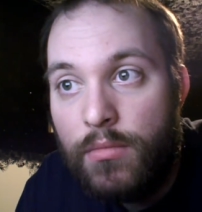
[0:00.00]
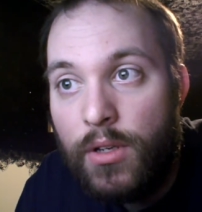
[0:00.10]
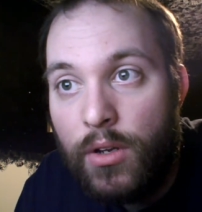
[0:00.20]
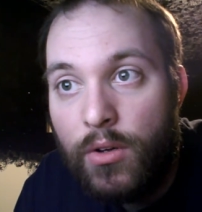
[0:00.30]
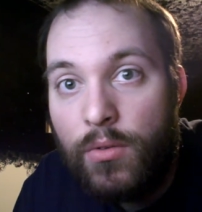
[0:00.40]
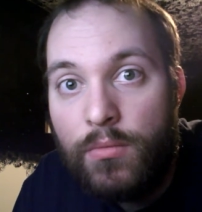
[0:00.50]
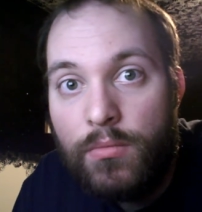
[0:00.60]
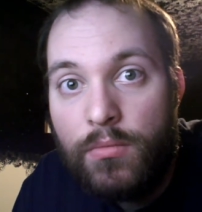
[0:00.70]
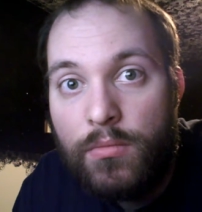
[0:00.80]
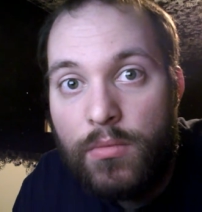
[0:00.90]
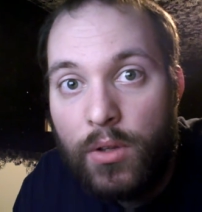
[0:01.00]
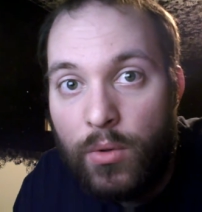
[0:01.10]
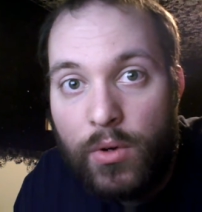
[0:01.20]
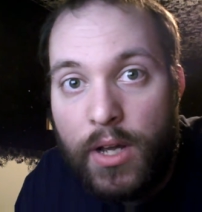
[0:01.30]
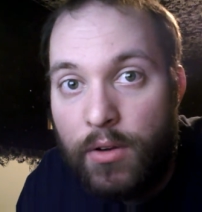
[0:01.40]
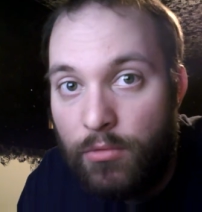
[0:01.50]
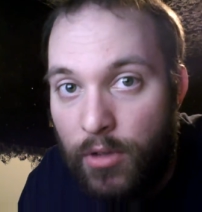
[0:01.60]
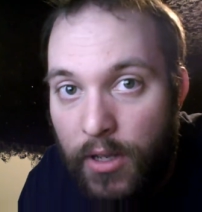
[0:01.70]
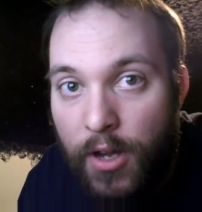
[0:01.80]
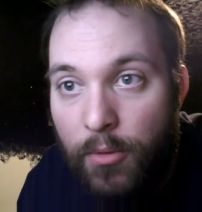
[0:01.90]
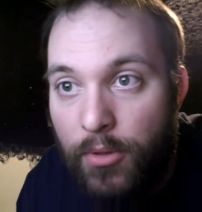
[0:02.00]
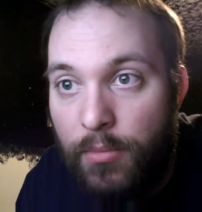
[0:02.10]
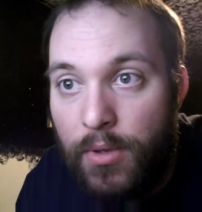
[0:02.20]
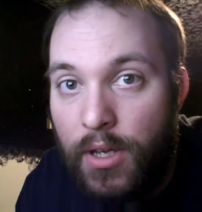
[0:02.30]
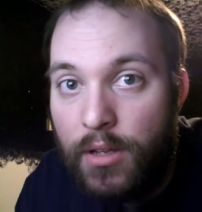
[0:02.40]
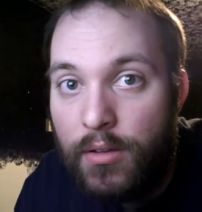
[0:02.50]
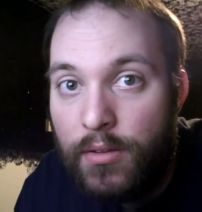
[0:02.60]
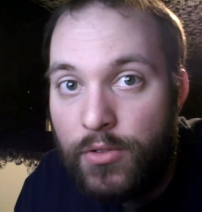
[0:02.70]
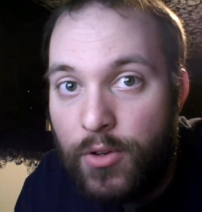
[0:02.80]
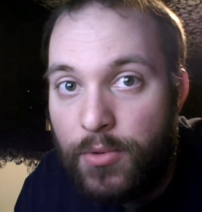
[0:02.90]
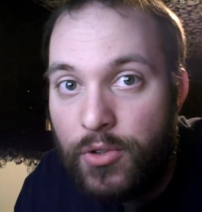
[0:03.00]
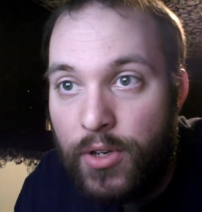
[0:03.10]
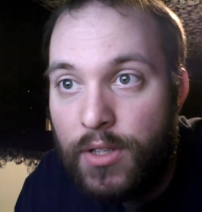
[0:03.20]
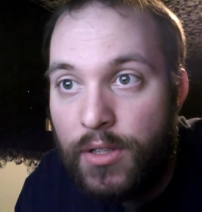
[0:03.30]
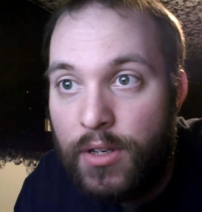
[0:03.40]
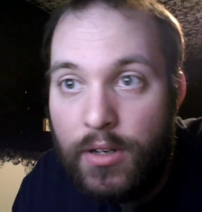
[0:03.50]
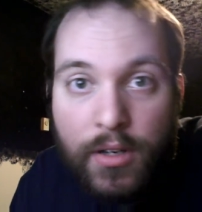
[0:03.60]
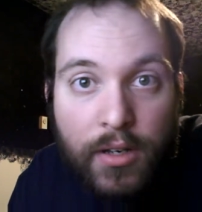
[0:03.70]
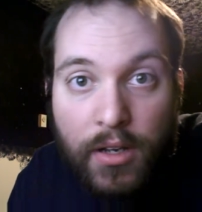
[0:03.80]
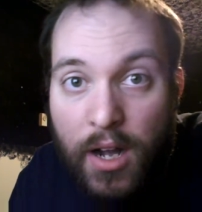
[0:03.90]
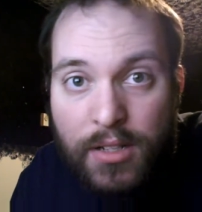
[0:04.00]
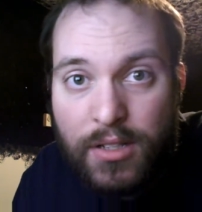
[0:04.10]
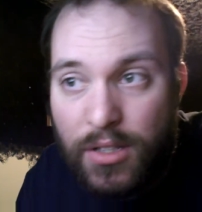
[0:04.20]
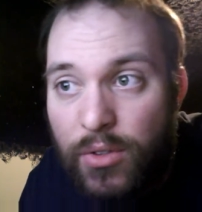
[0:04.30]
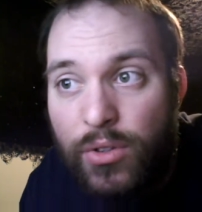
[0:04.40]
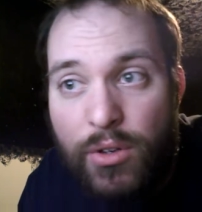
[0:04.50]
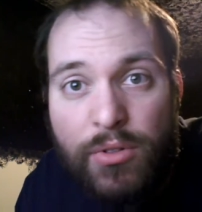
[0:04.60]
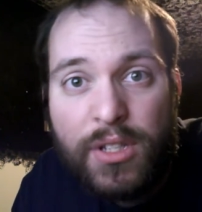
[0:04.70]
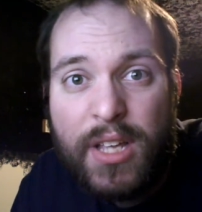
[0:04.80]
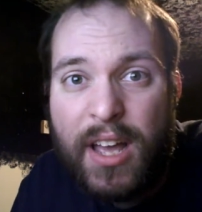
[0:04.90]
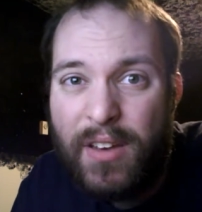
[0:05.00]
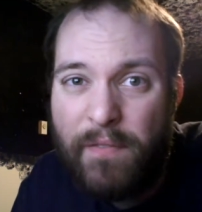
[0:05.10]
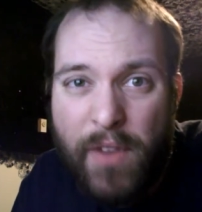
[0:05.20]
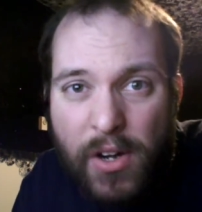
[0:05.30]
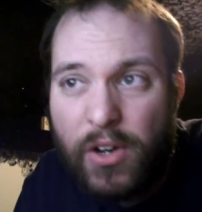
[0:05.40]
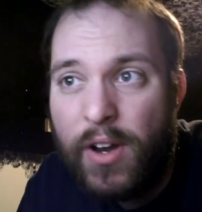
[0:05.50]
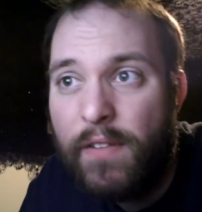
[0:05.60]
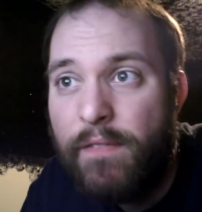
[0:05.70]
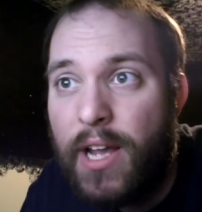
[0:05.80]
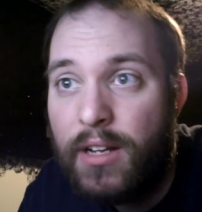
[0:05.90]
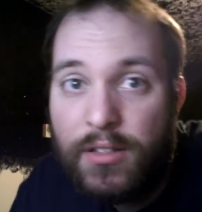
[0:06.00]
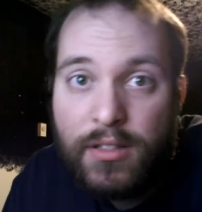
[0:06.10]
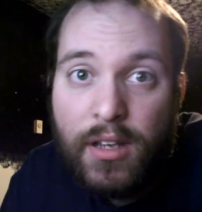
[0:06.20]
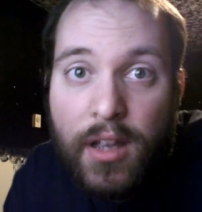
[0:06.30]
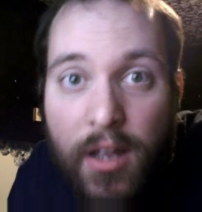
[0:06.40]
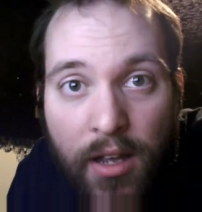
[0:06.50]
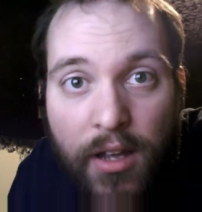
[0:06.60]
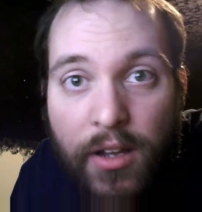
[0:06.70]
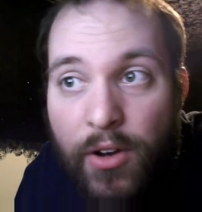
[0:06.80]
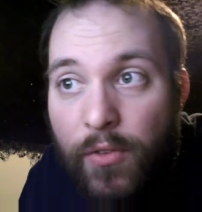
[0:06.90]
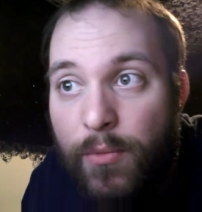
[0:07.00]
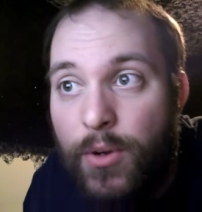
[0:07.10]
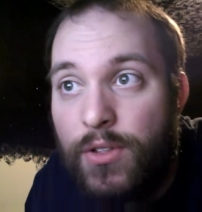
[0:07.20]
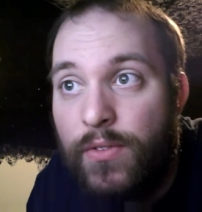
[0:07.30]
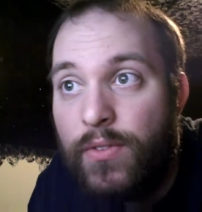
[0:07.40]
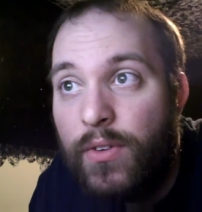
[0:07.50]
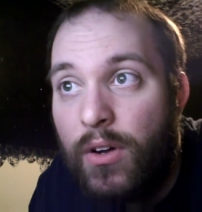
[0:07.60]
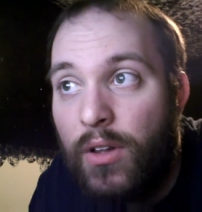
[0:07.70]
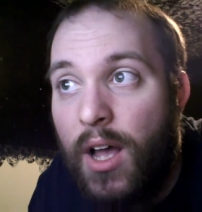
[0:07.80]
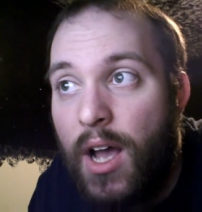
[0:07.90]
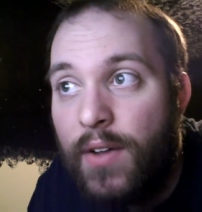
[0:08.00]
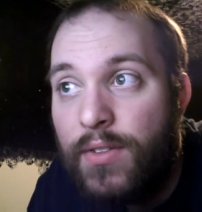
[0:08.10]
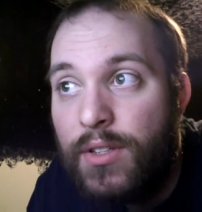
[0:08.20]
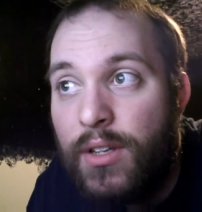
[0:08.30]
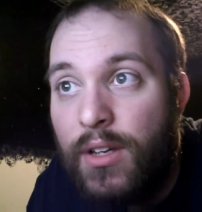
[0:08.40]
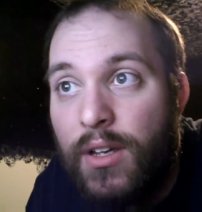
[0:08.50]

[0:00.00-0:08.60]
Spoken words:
the Lord had to really help them get the Scripture translated, and God still uses that in a very great effect, because, for most of our lives,